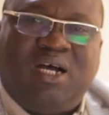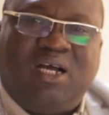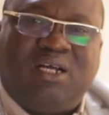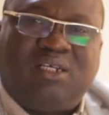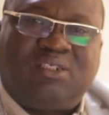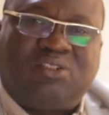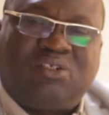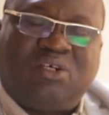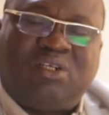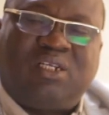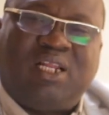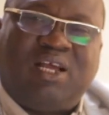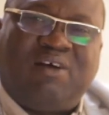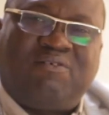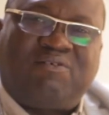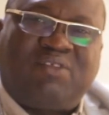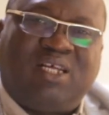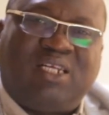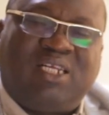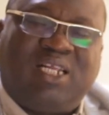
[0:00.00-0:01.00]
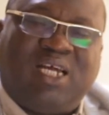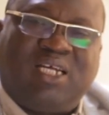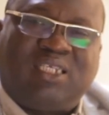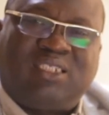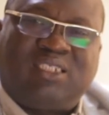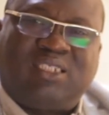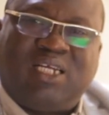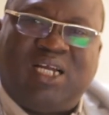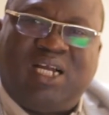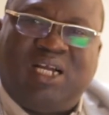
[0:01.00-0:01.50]
Shortly after
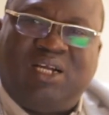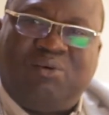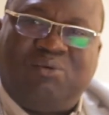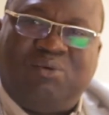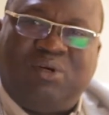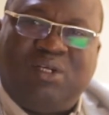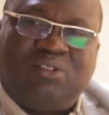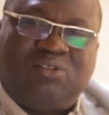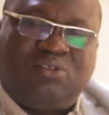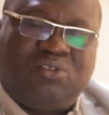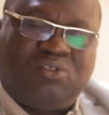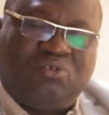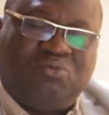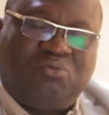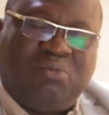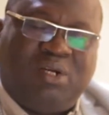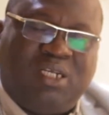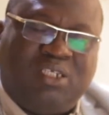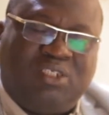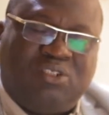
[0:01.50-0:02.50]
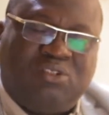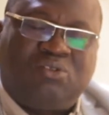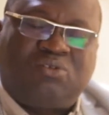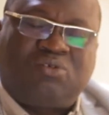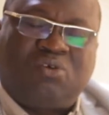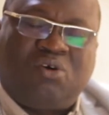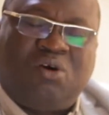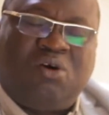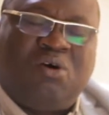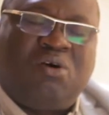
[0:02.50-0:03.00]
that, I went to do my youth
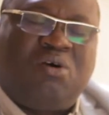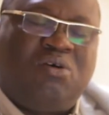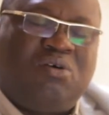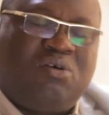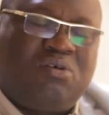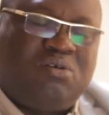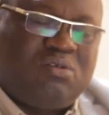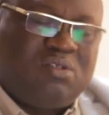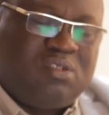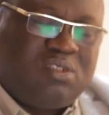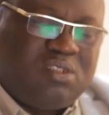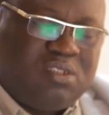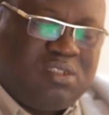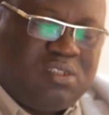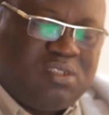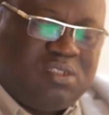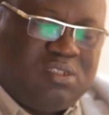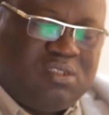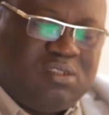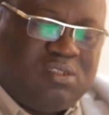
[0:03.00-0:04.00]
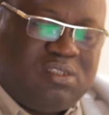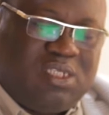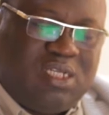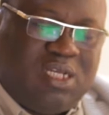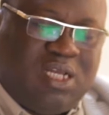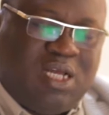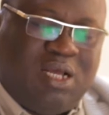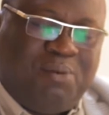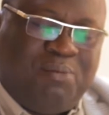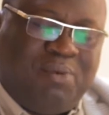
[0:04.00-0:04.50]
corps,
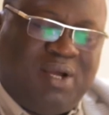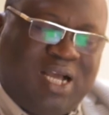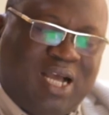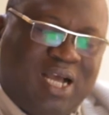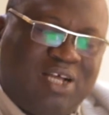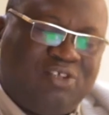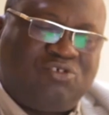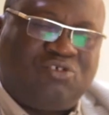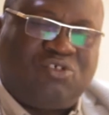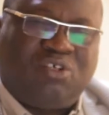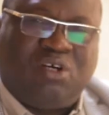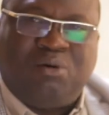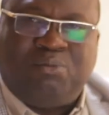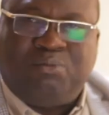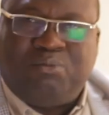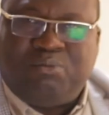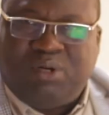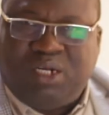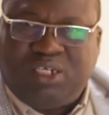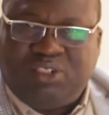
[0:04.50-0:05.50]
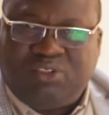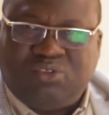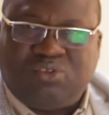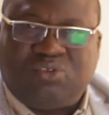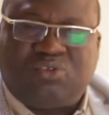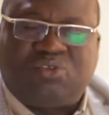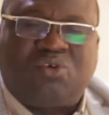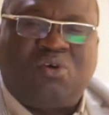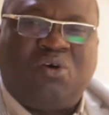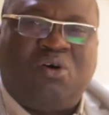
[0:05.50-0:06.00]
my house job, my
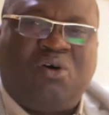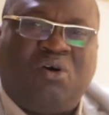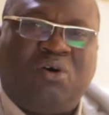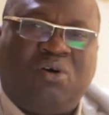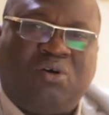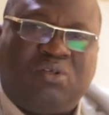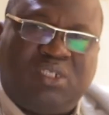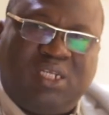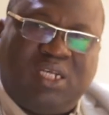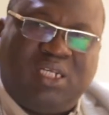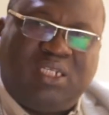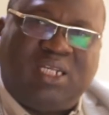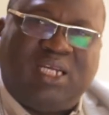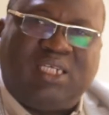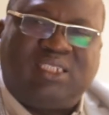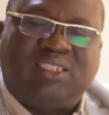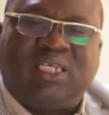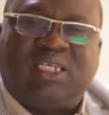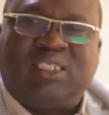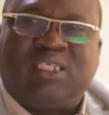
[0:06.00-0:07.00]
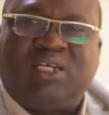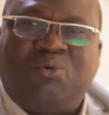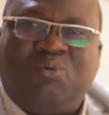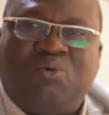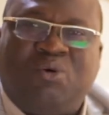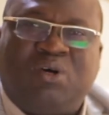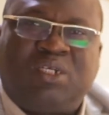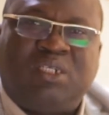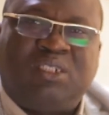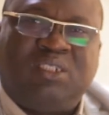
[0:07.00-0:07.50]
youth corps. Then I started
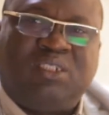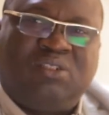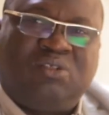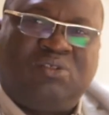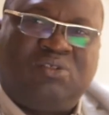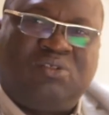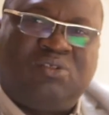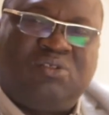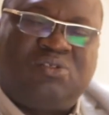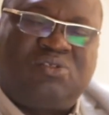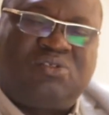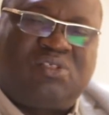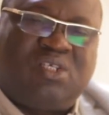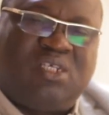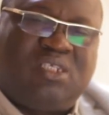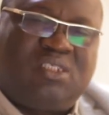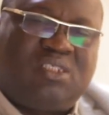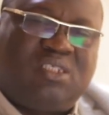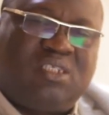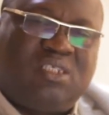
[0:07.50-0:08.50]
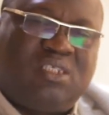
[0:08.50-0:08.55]
working in Ondo State